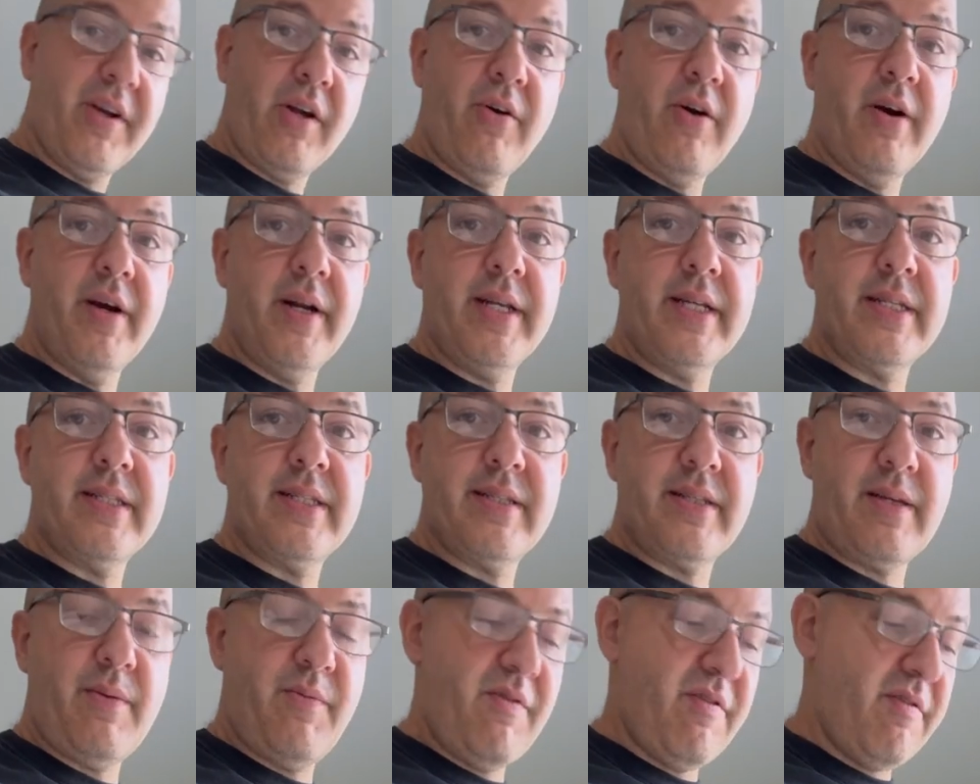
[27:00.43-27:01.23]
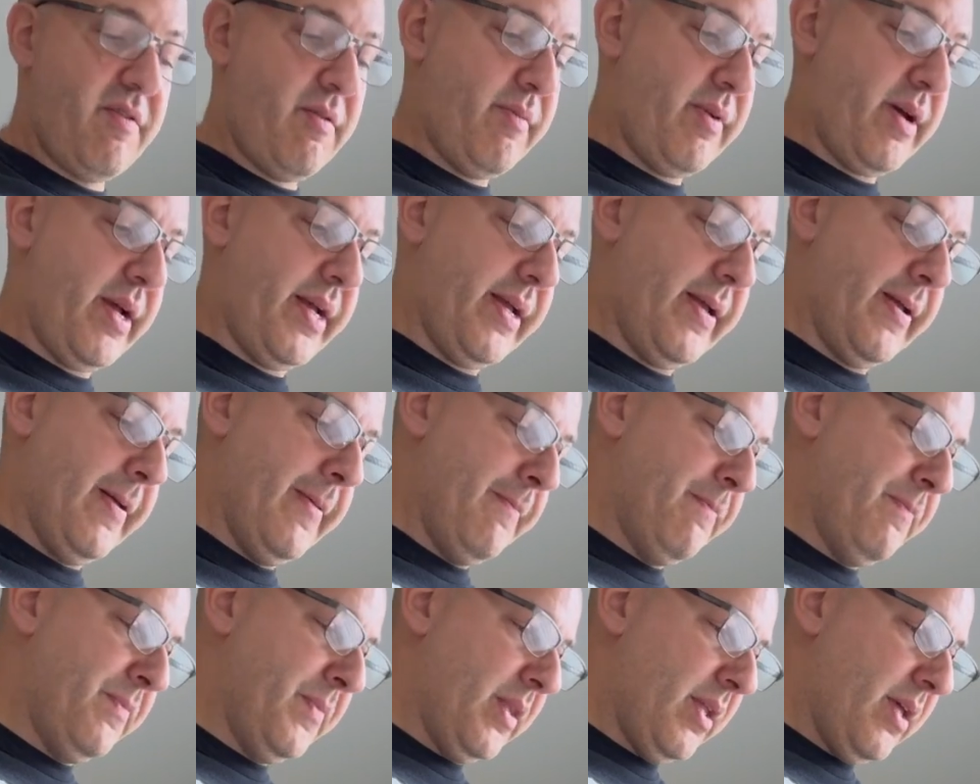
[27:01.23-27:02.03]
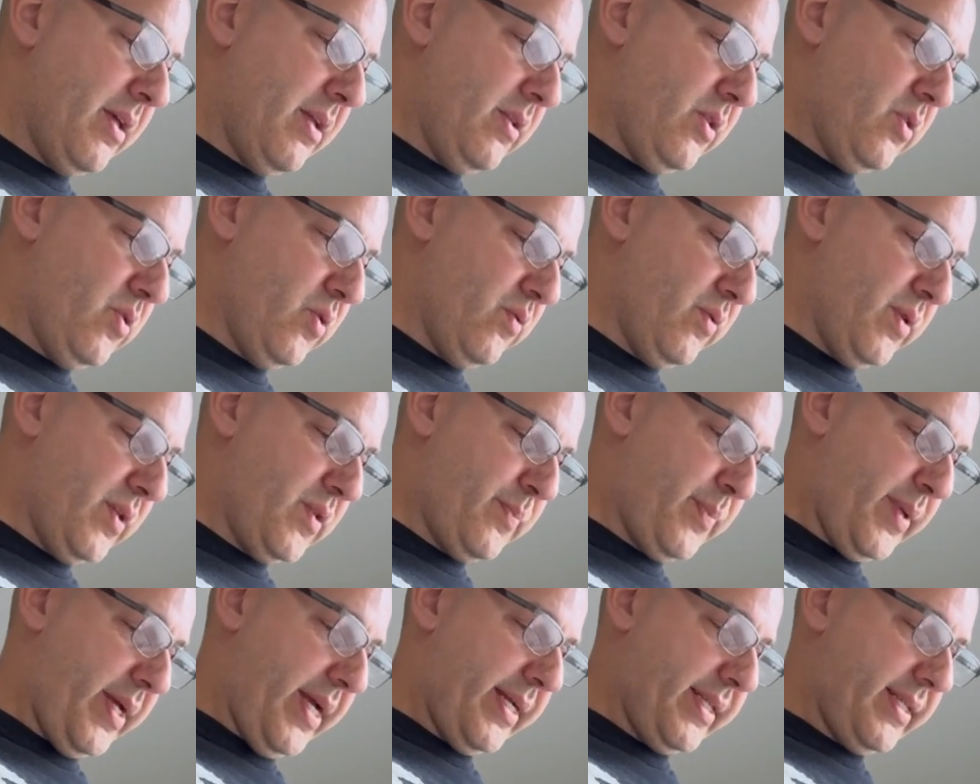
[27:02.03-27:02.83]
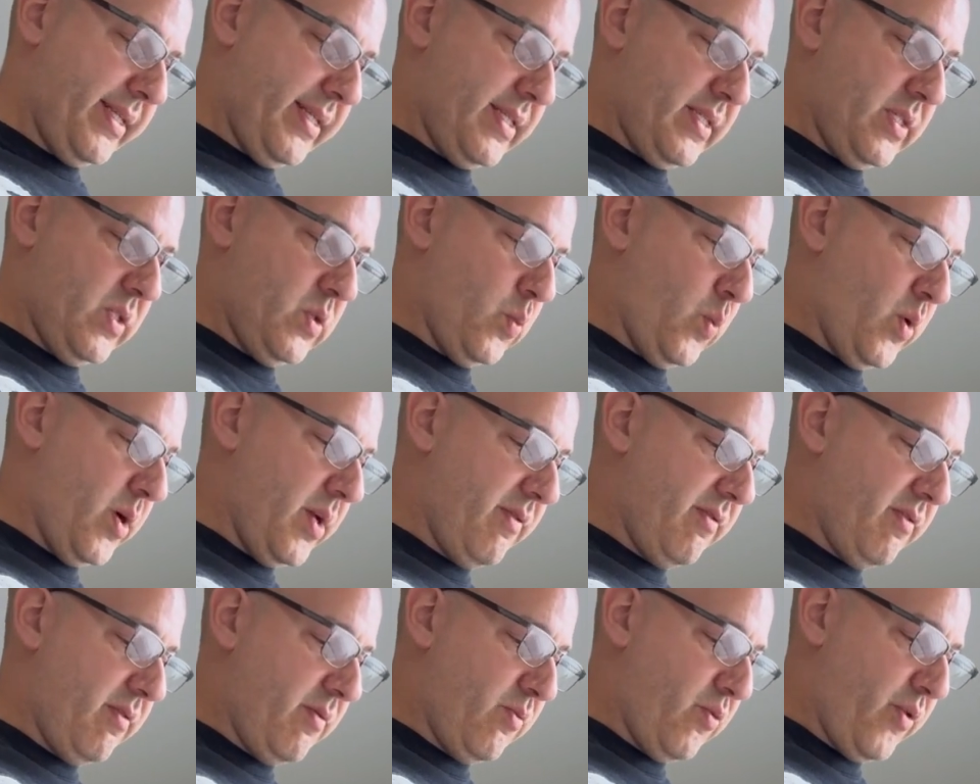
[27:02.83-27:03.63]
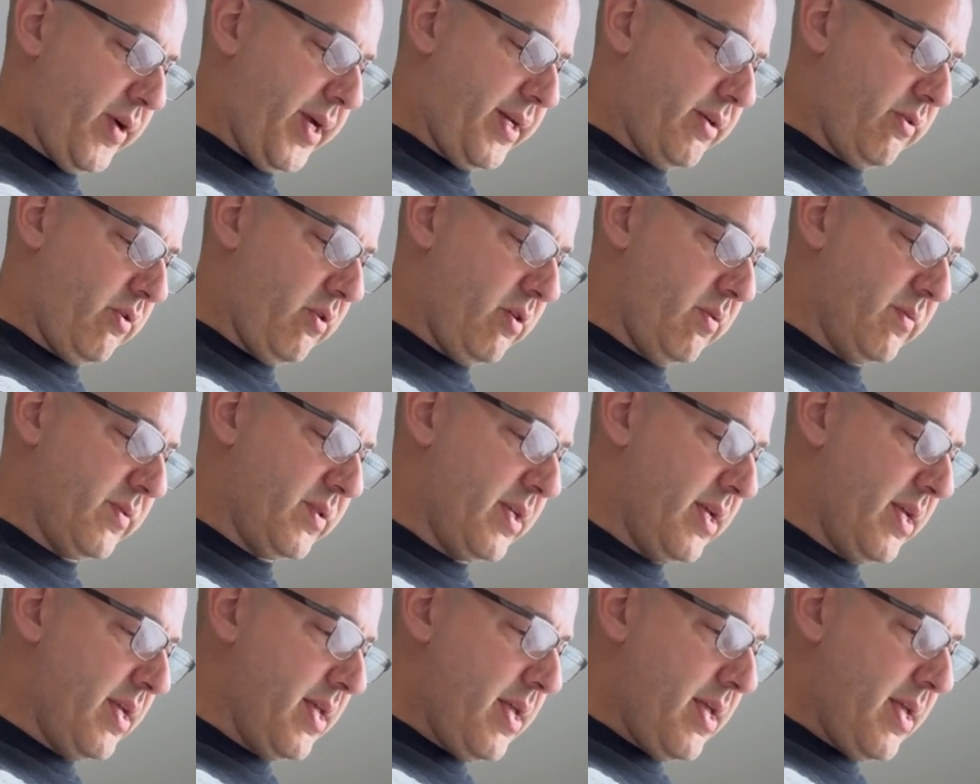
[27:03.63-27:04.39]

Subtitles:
artists. Some of them I do respect. This is one of them, Rand Holmes.